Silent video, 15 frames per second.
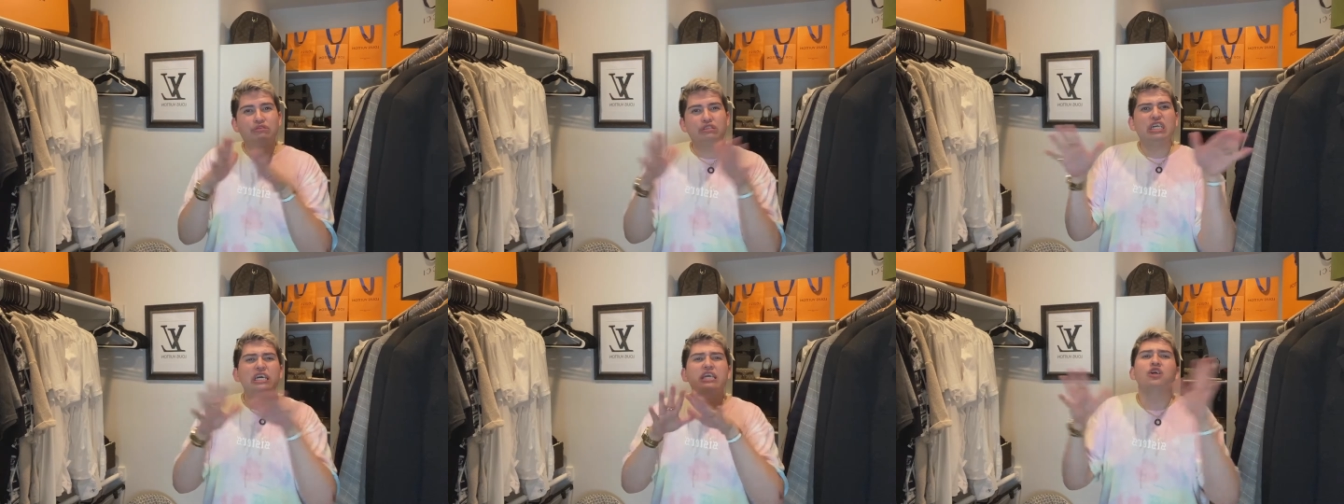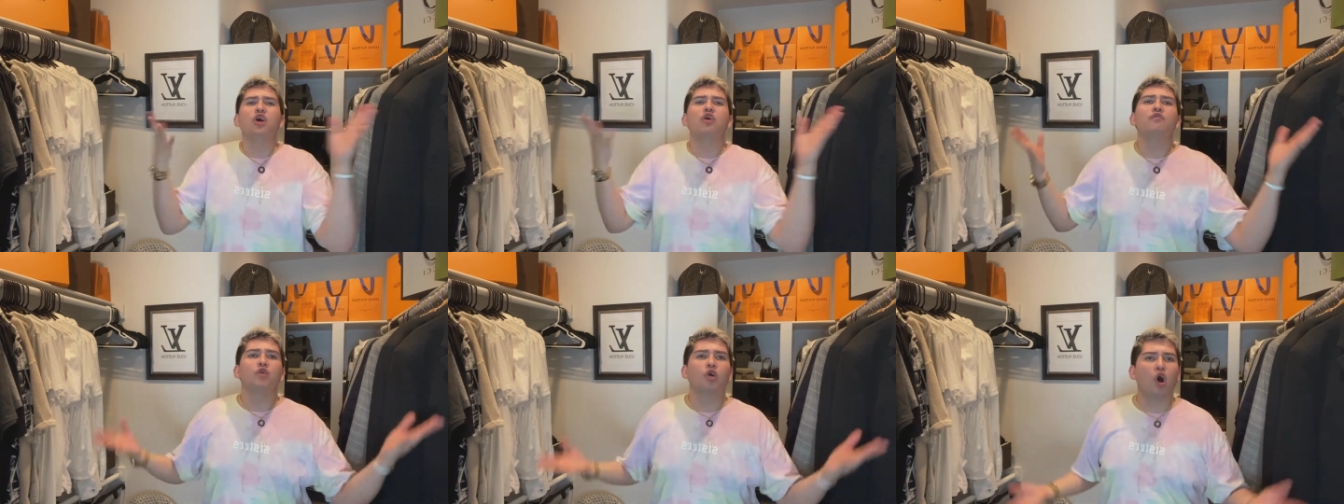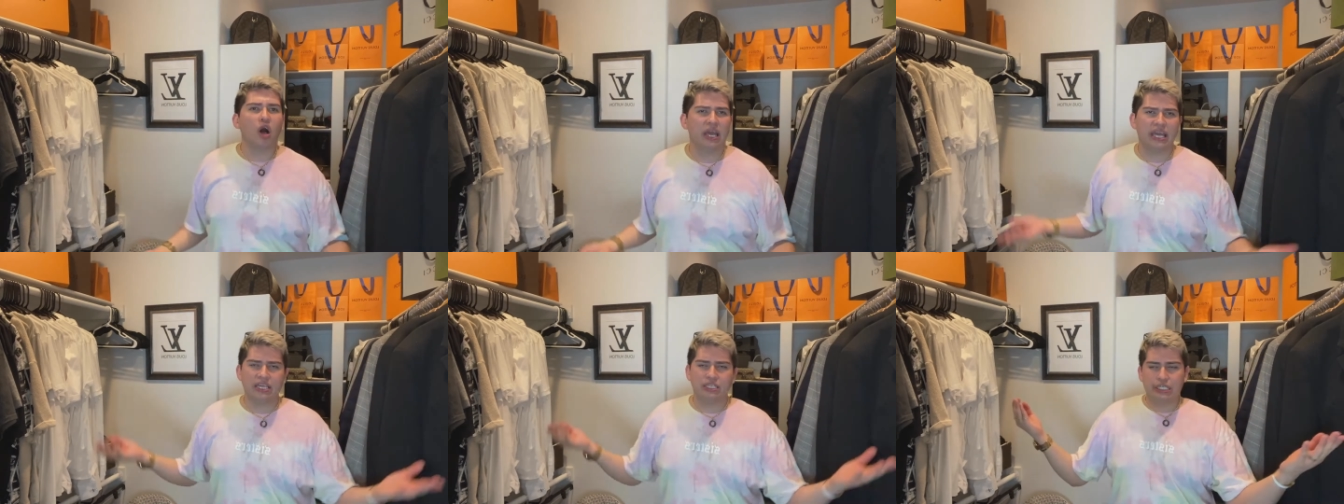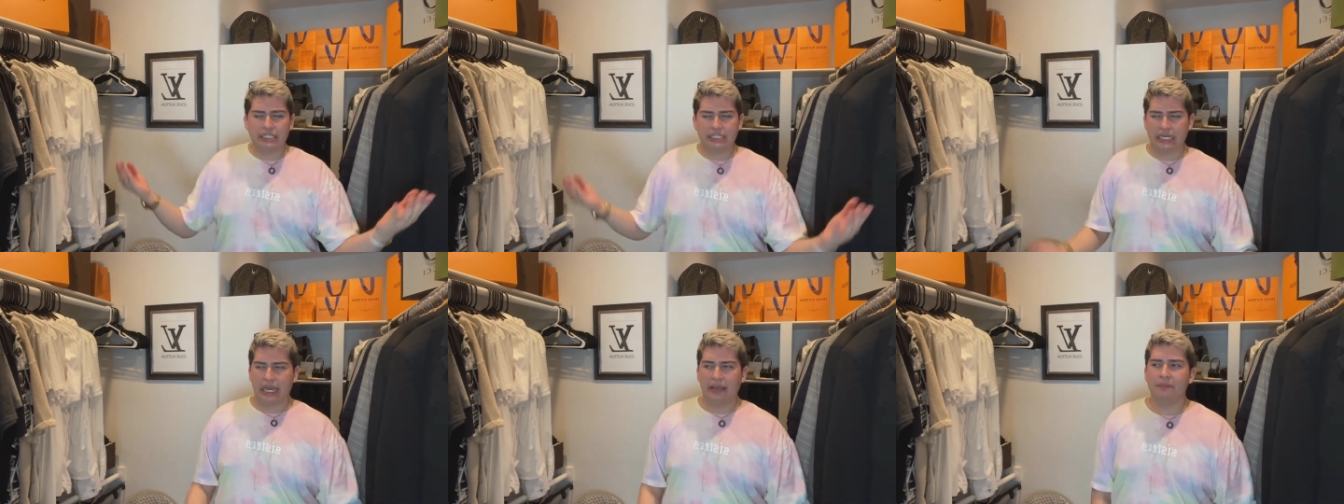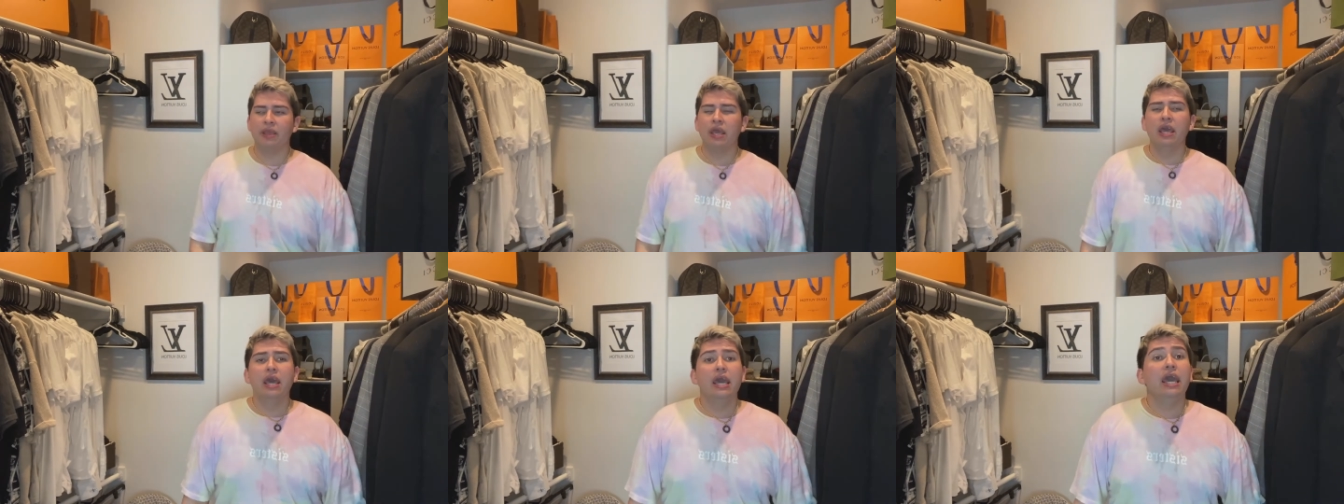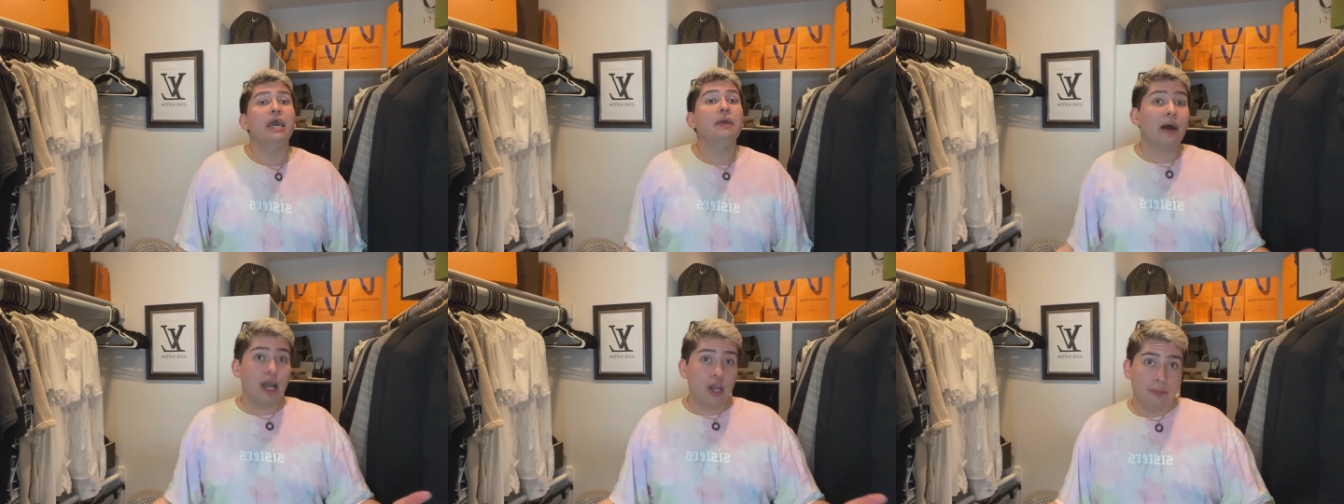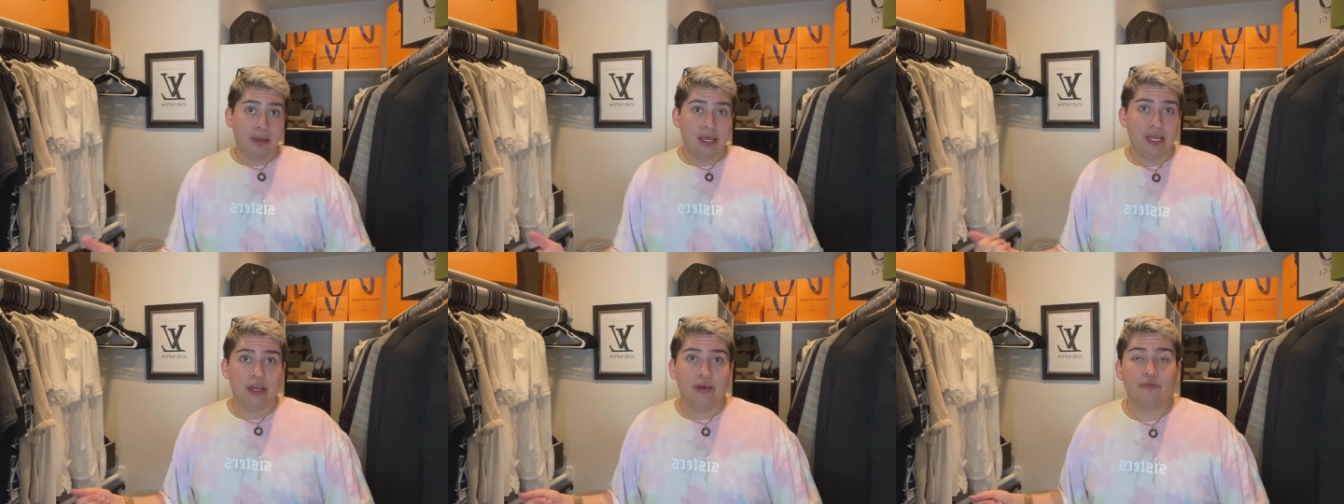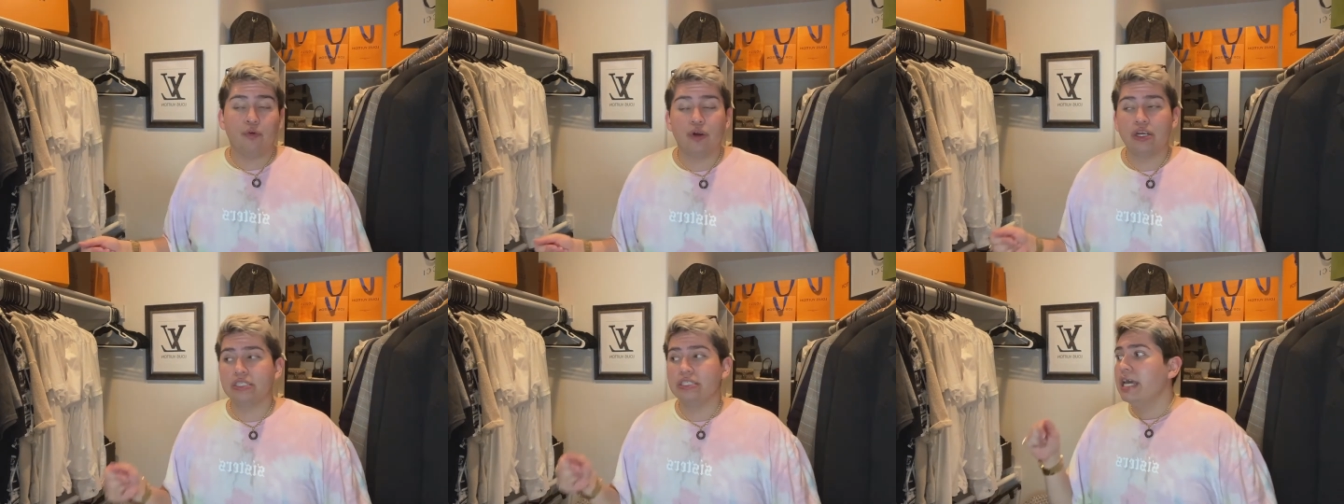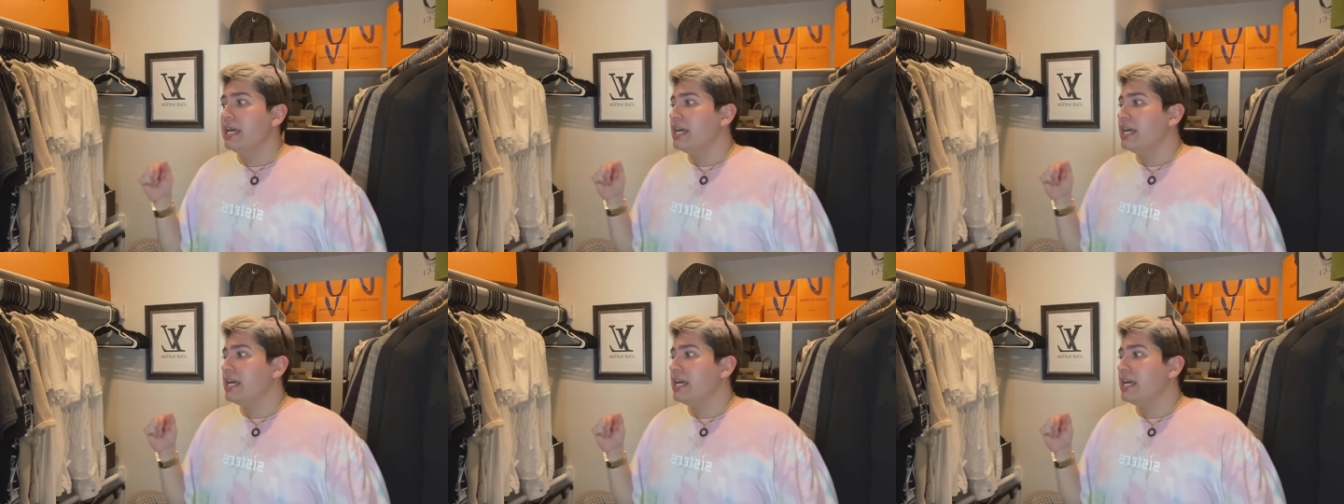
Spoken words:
cleaner overall, I guess you could say, in my opinion, of course.